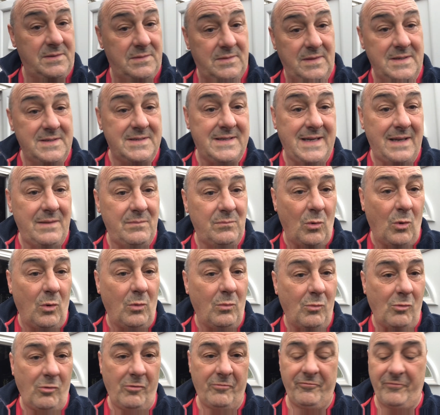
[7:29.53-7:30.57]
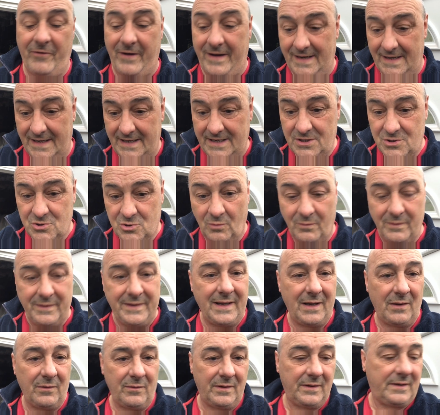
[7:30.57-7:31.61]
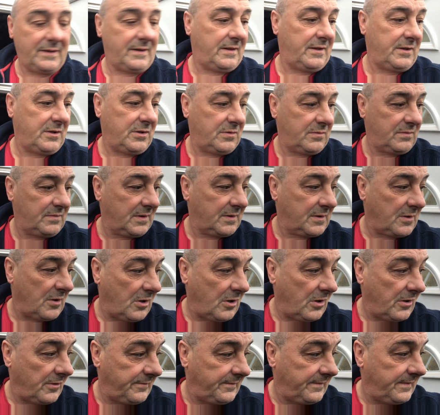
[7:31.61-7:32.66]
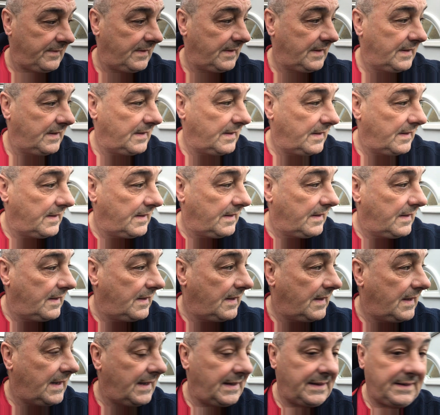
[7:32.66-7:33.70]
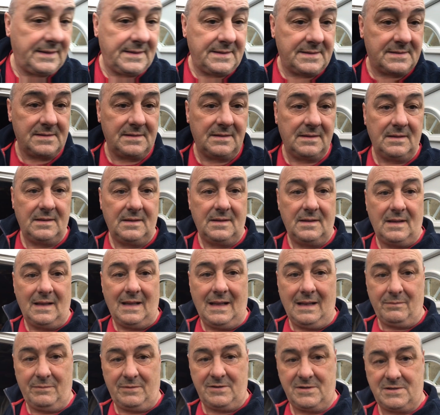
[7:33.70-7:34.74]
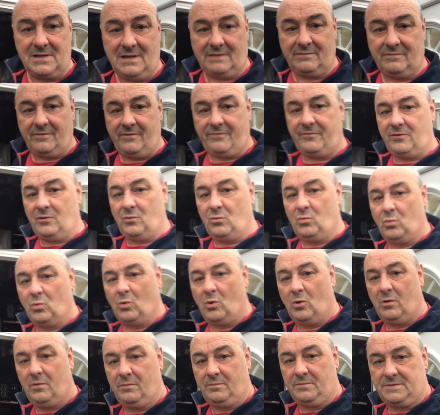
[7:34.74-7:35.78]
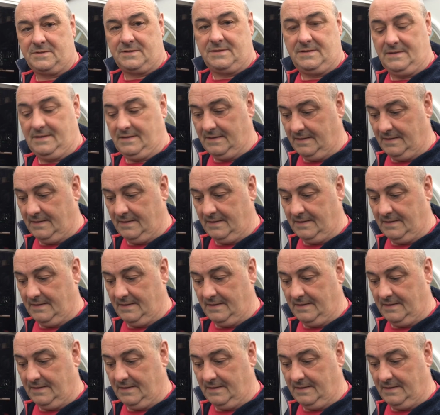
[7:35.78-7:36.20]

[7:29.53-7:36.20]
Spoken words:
He's getting more and more friendly. He's coming down into the garden and he's helped himself with a few worms.